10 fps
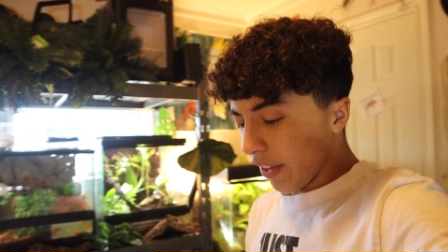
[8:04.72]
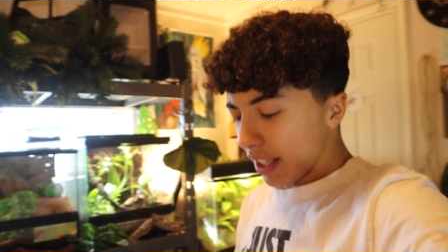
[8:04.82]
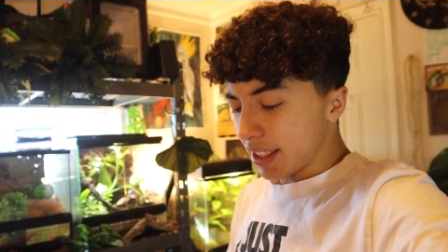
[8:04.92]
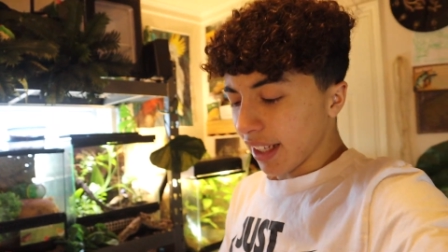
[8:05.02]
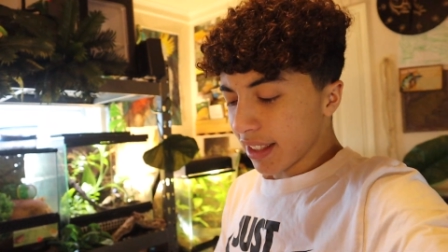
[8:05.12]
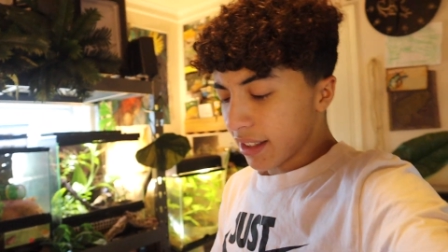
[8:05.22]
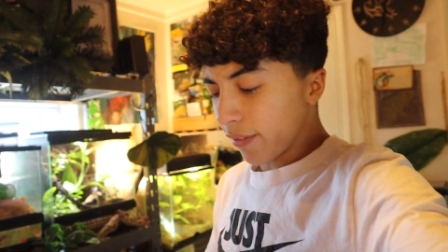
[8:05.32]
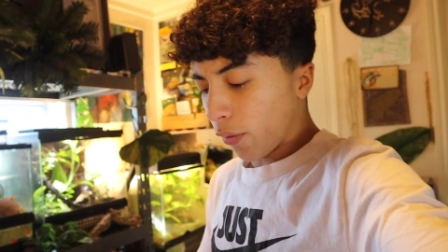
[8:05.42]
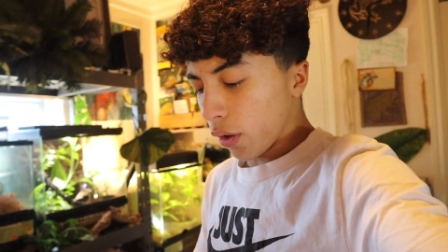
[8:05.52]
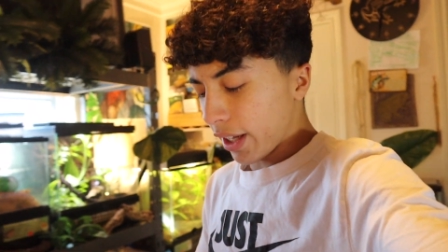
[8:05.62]
they said this is a
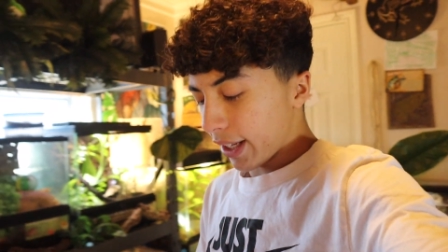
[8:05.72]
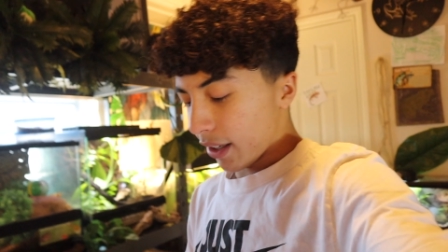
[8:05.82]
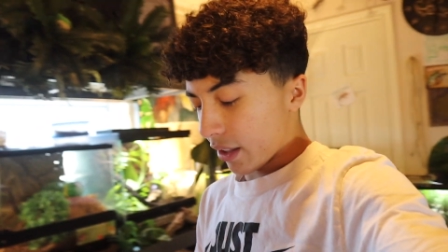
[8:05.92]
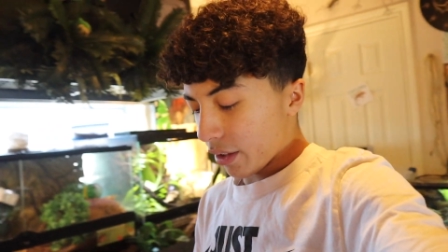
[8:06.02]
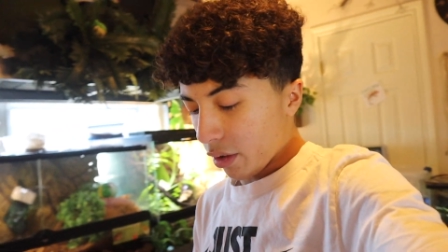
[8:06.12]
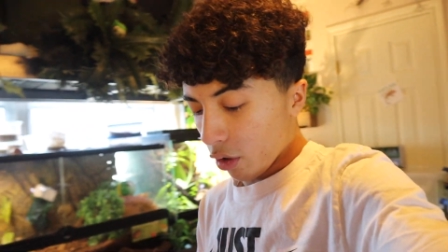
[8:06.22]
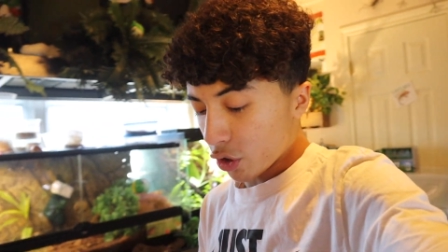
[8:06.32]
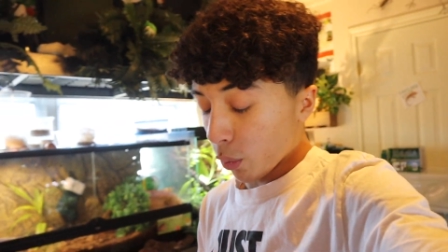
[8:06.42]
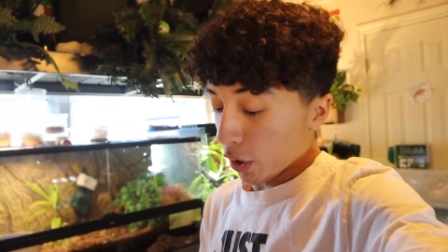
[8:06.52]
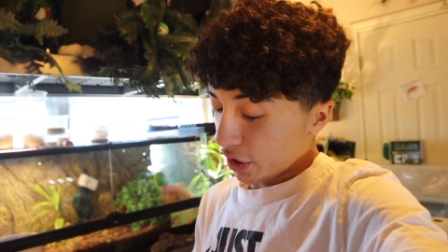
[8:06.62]
40-gallon enclosure,
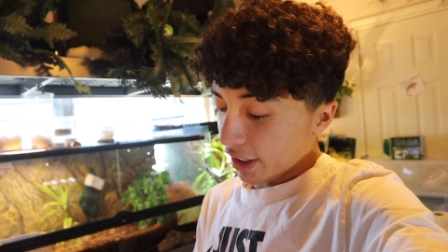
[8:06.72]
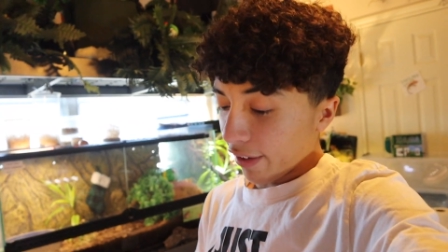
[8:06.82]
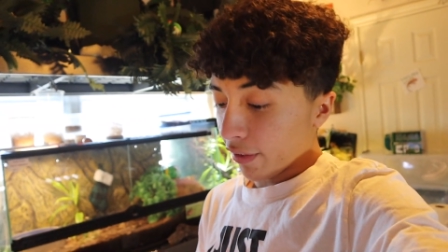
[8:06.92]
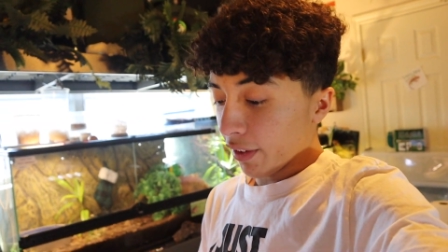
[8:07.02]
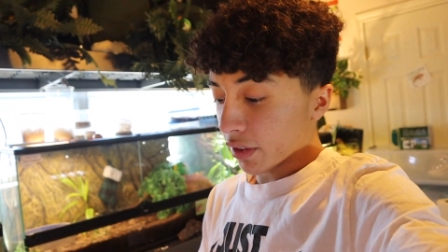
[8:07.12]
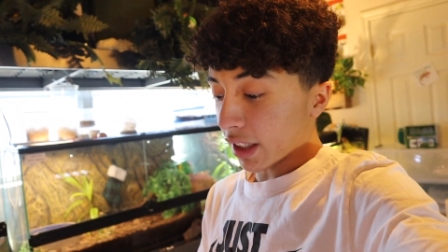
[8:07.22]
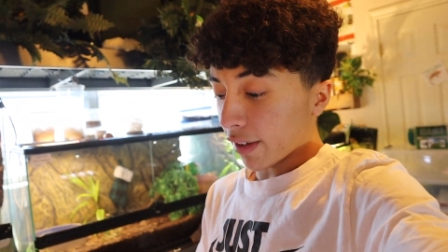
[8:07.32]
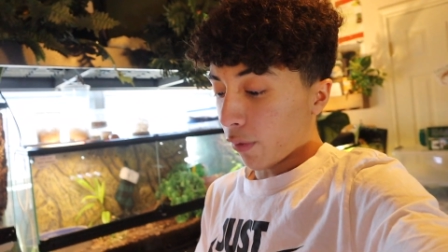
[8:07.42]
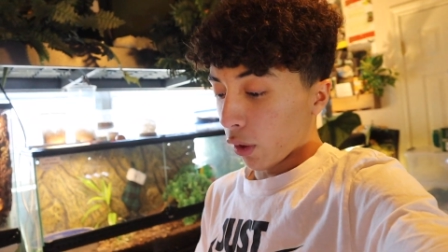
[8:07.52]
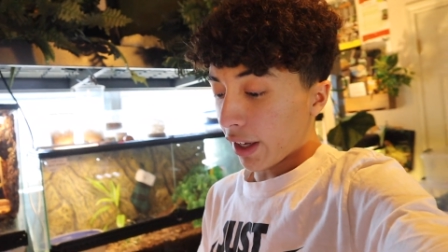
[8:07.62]
which it definitely looks like a
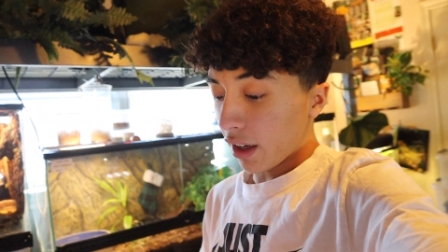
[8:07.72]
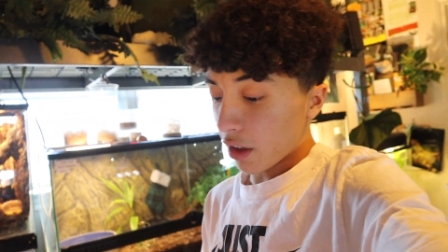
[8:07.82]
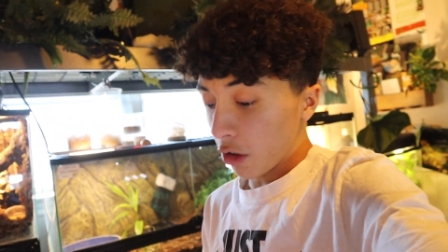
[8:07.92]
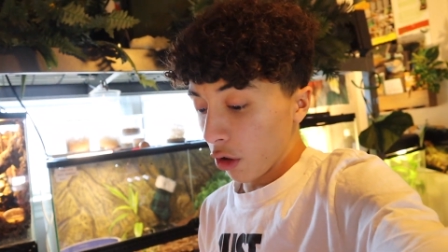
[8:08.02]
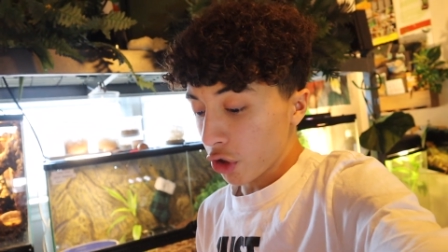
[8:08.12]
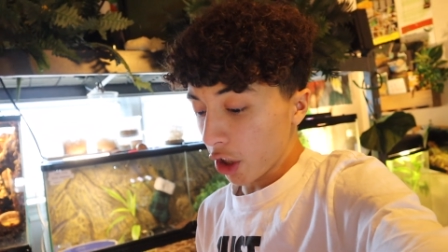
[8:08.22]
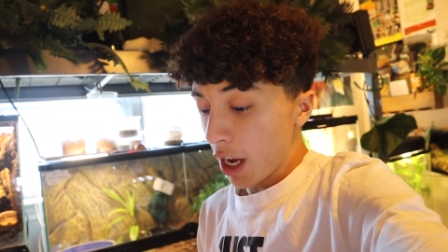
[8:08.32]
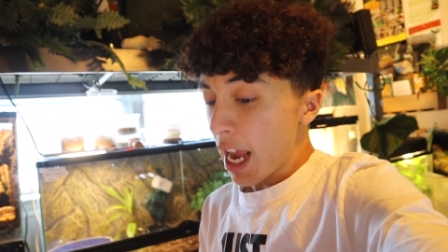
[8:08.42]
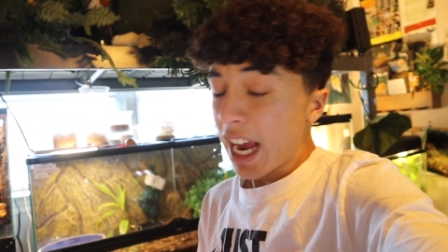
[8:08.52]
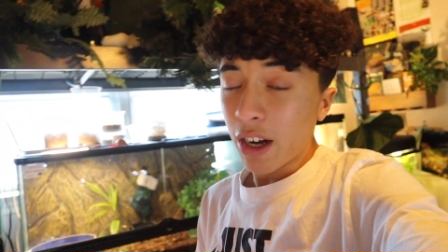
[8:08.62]
40-gallon enclosure,
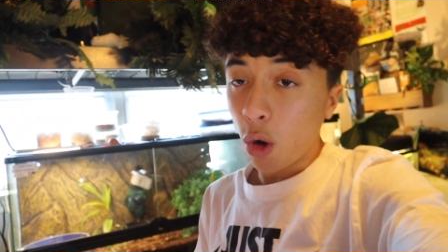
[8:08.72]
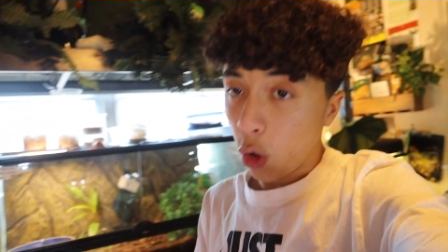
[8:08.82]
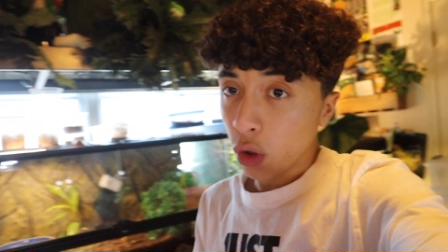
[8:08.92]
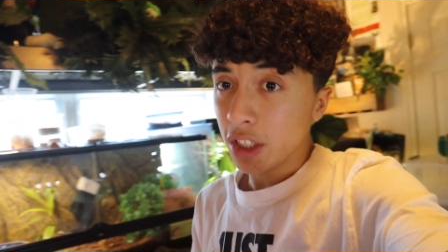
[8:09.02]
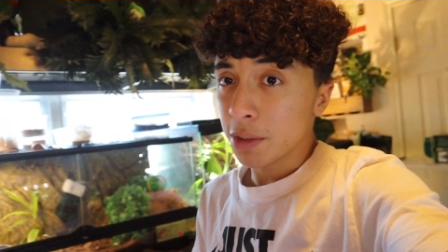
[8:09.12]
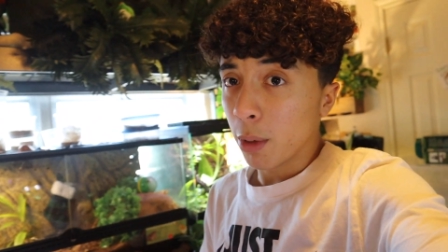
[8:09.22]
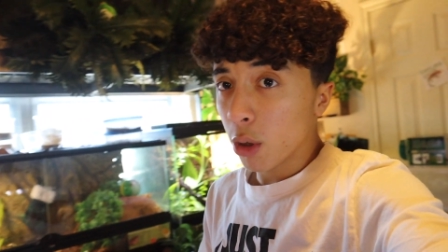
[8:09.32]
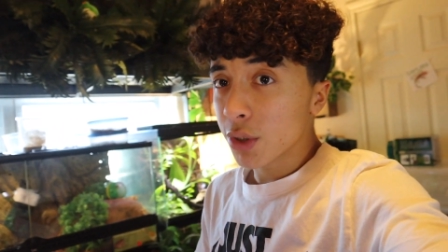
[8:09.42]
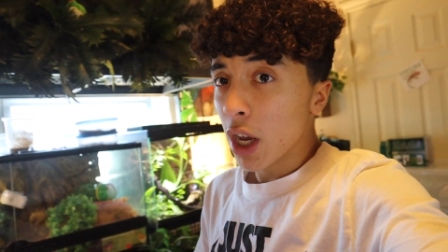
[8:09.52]
and holy smokes,